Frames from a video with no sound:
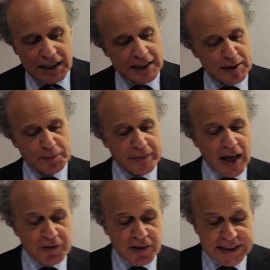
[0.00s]

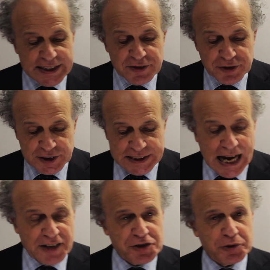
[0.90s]
are very different
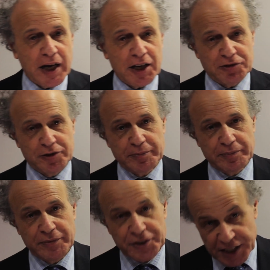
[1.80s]
as you go
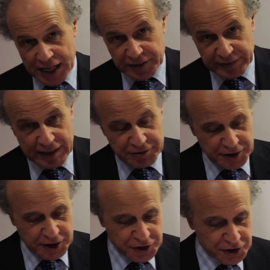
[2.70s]
from the south of
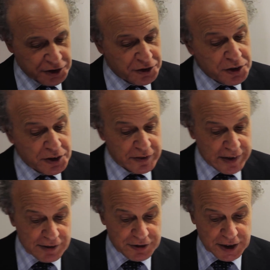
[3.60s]
Africa to the north of
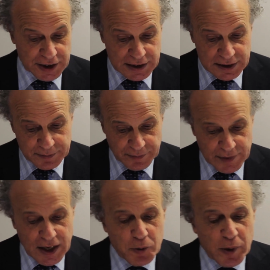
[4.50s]
Africa,
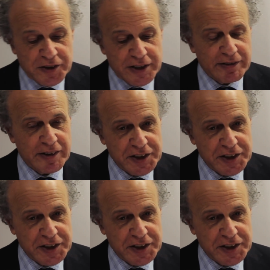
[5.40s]
whereas they're very